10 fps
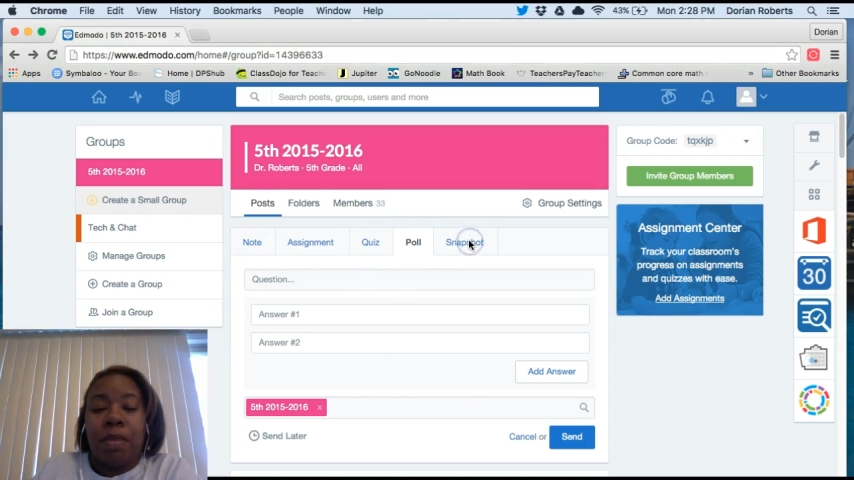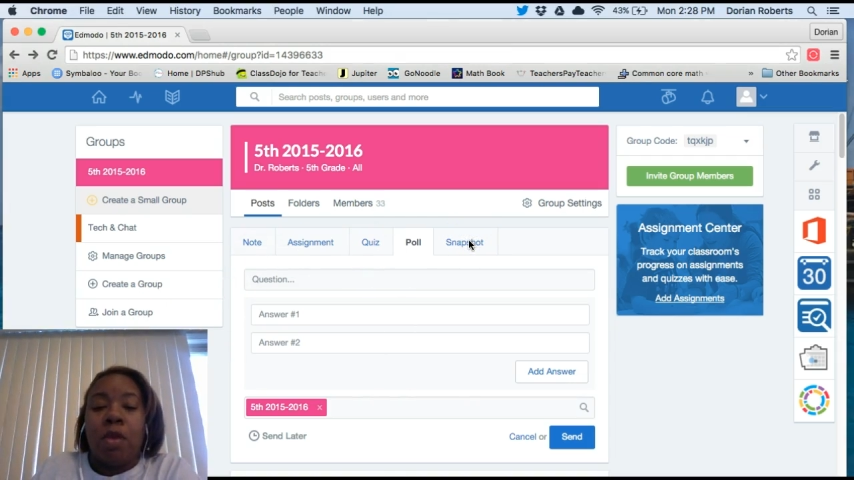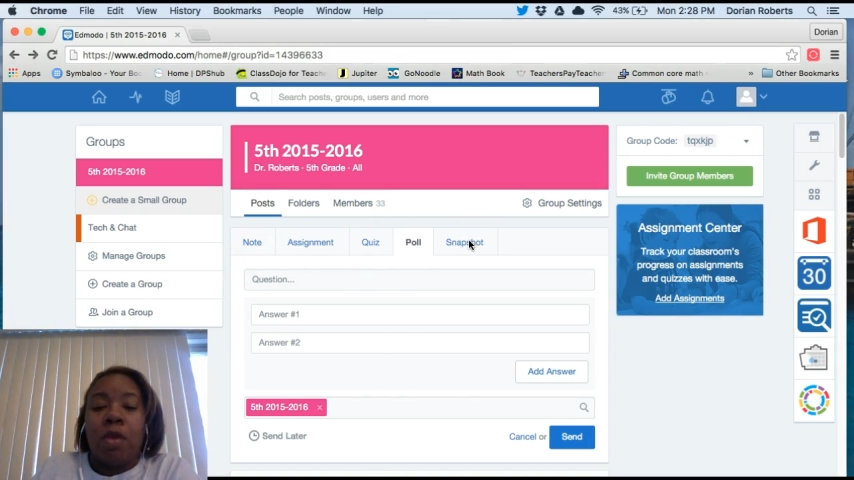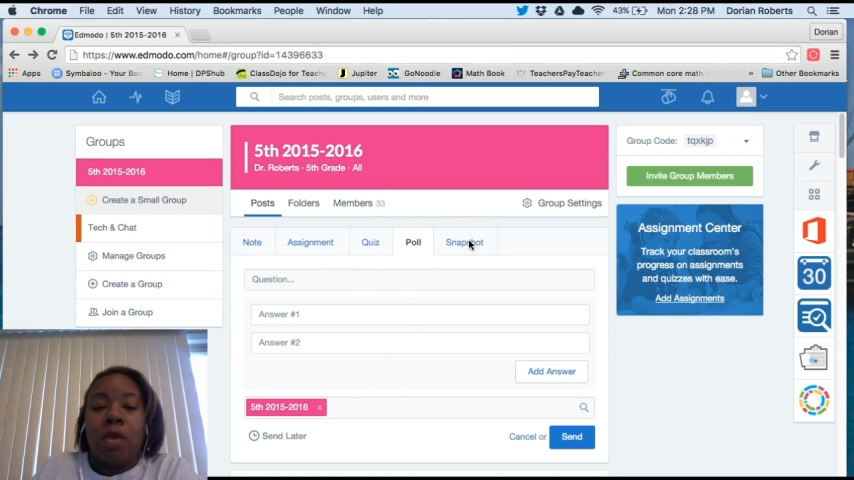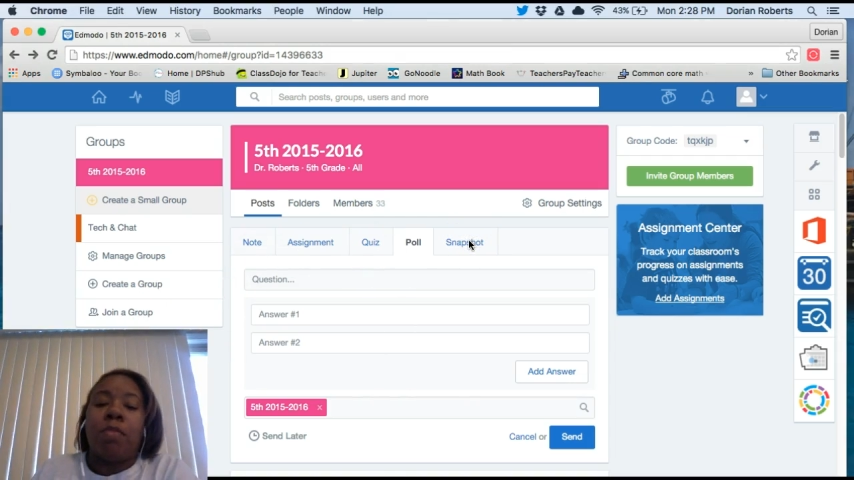
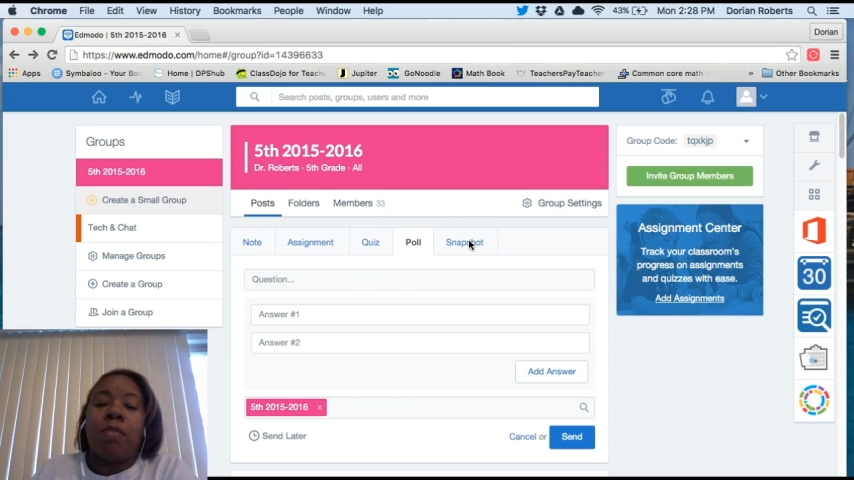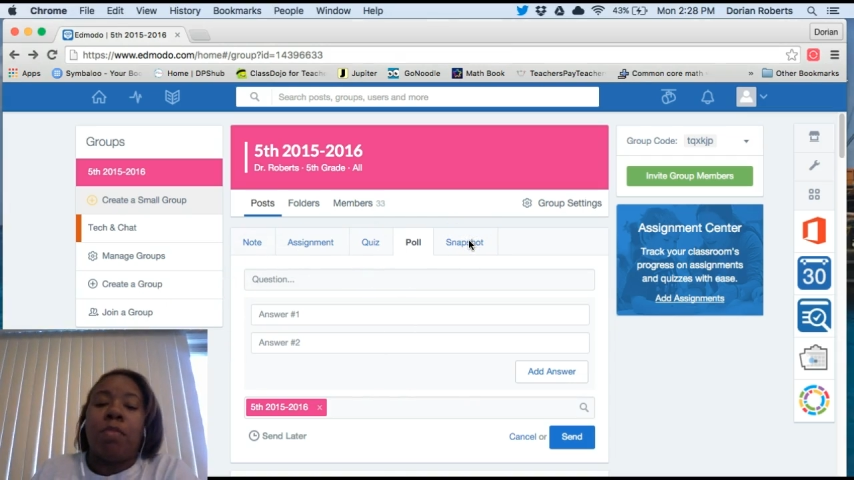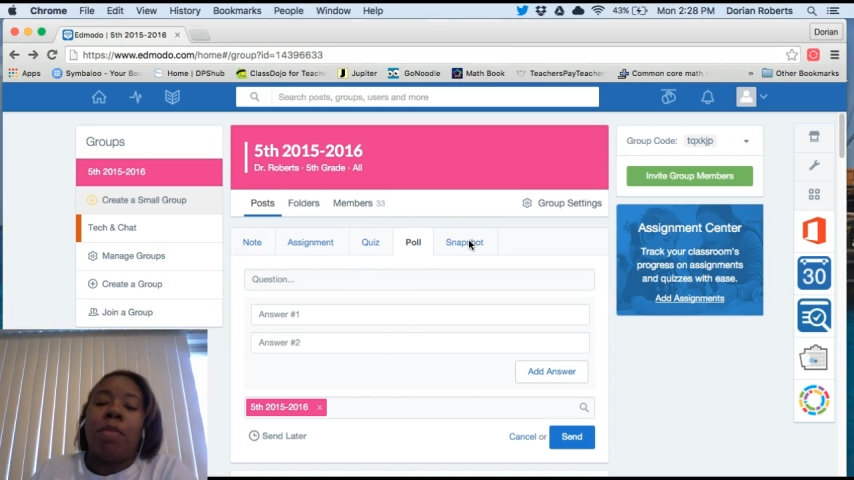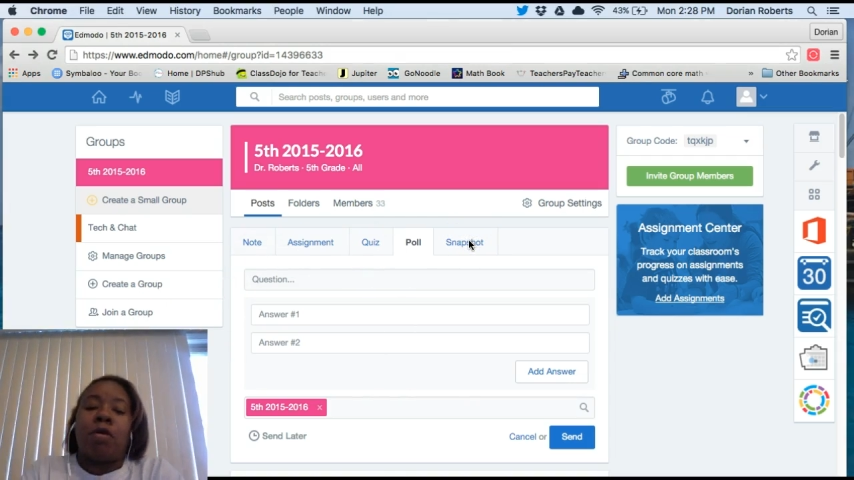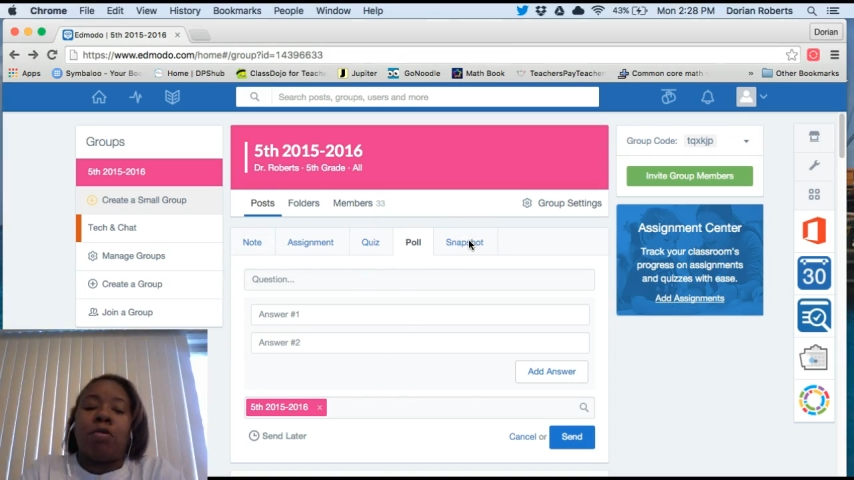Remember I
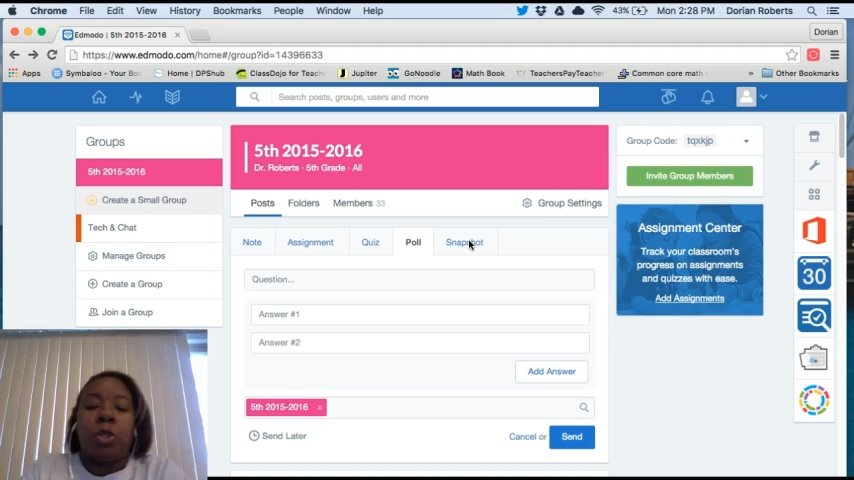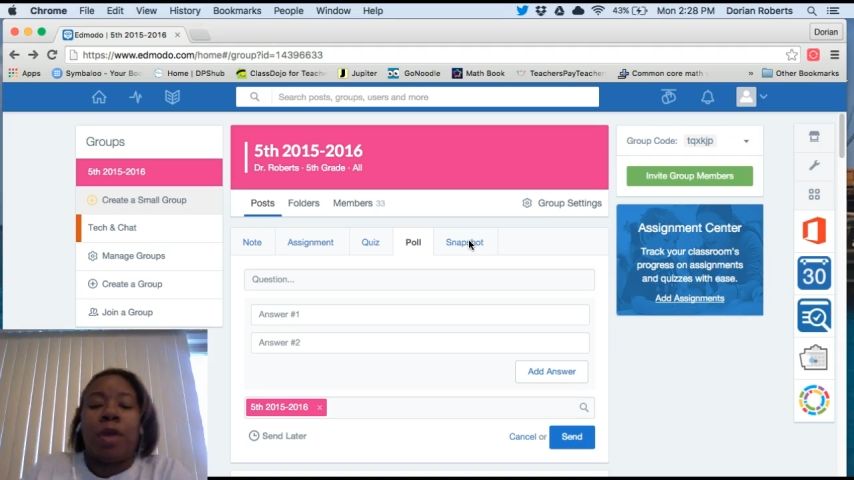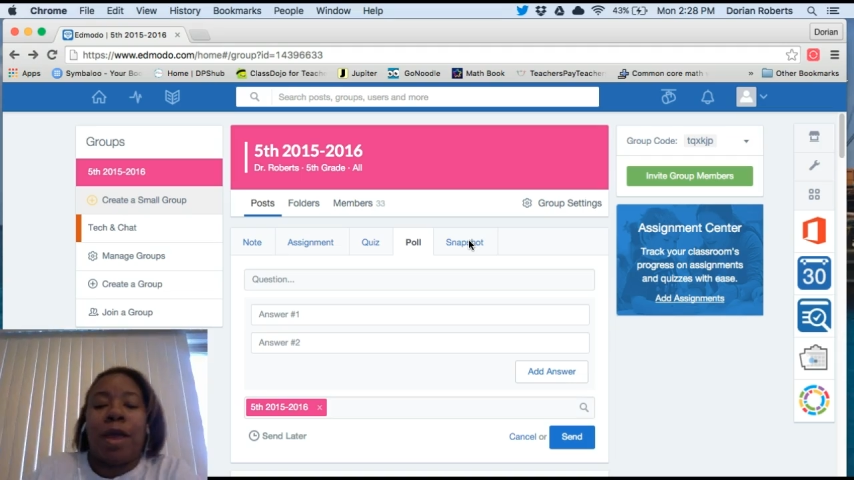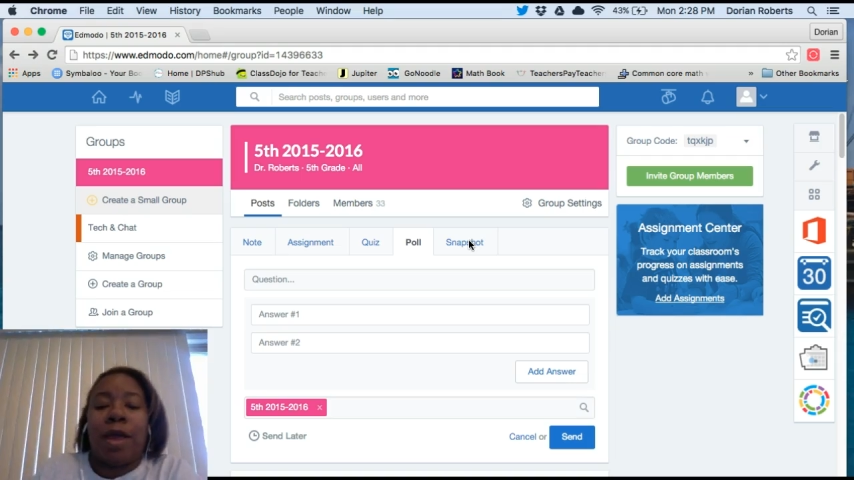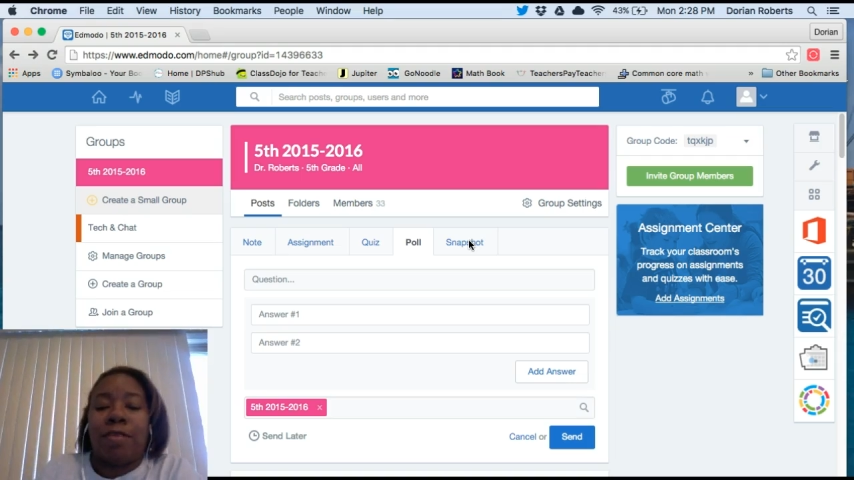told you
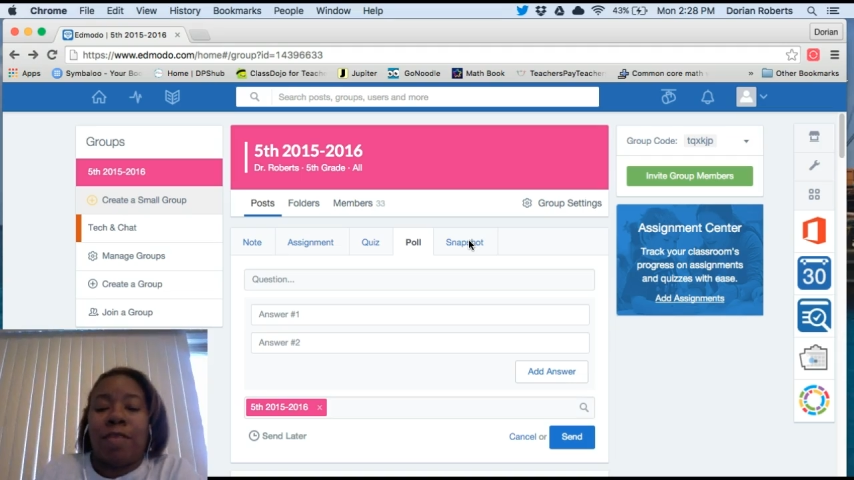guys